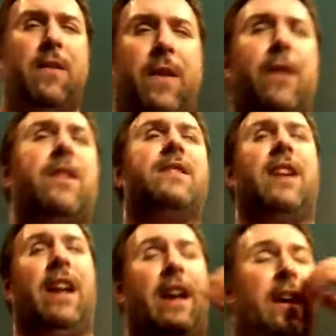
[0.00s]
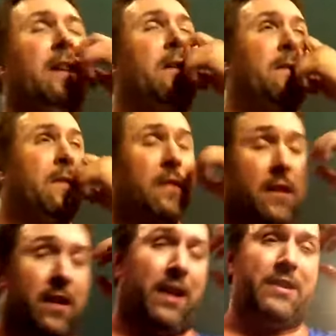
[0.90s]
there is a
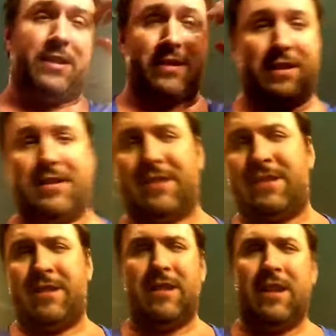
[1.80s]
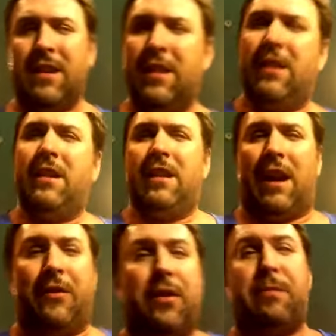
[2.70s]
consciousness
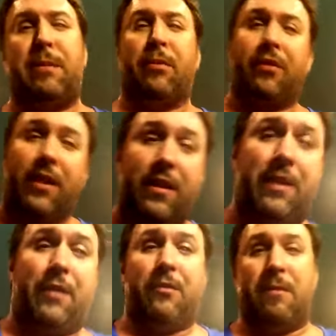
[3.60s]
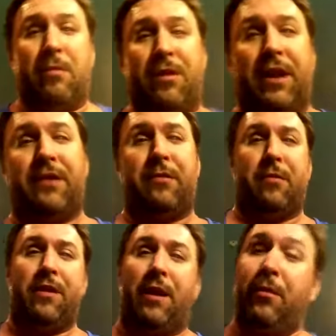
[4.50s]
I've heard people say that they remember things from
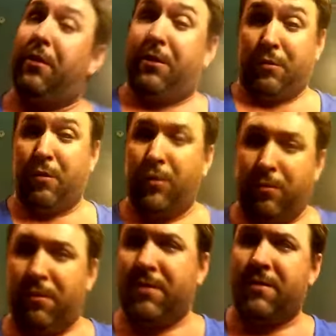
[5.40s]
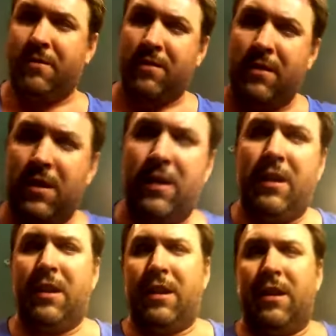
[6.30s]
when they were in the womb.
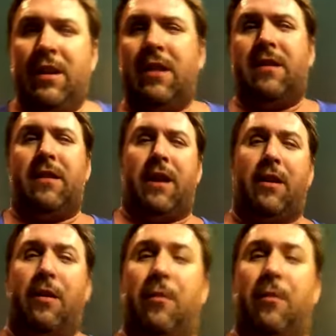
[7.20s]
Now, at